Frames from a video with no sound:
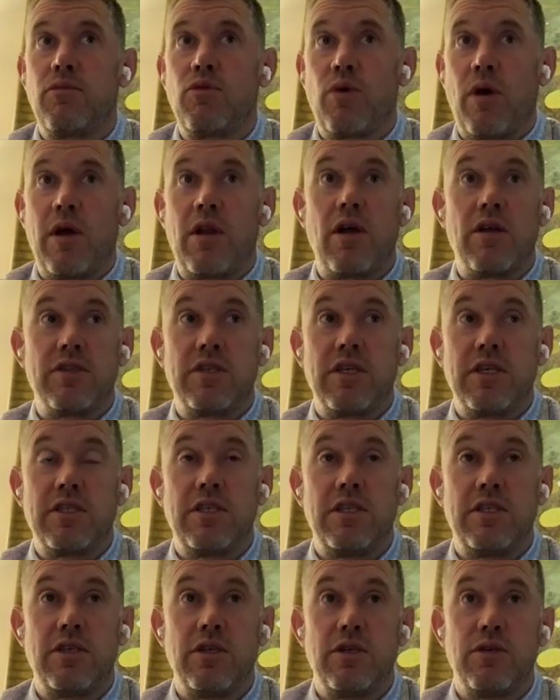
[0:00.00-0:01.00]
Quite a lot of
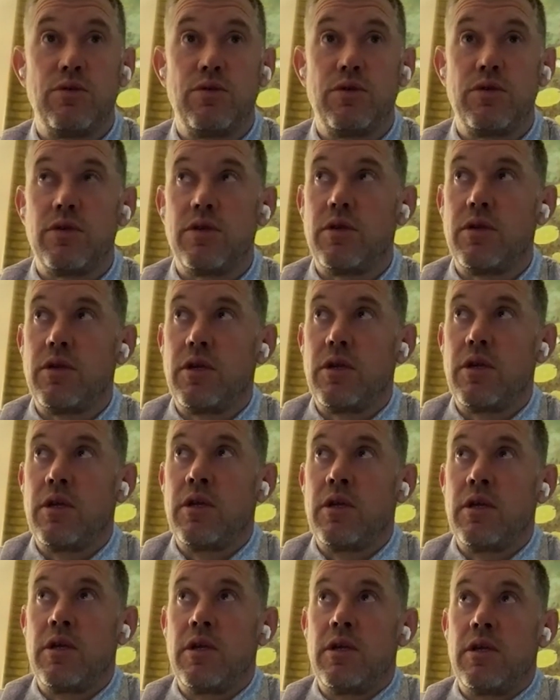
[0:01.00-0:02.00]
62s.
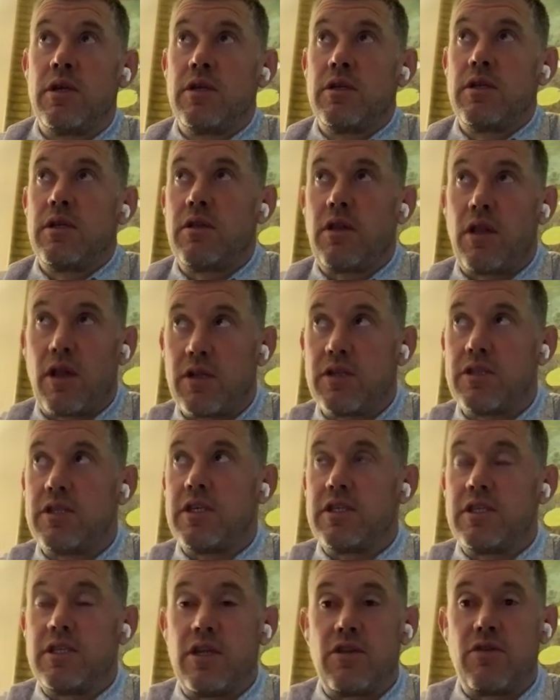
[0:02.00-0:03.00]
A lot of
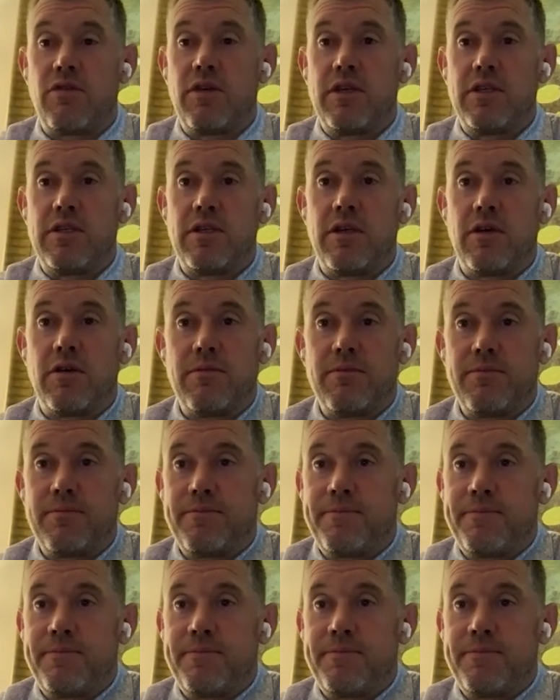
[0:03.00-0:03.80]
63s, so...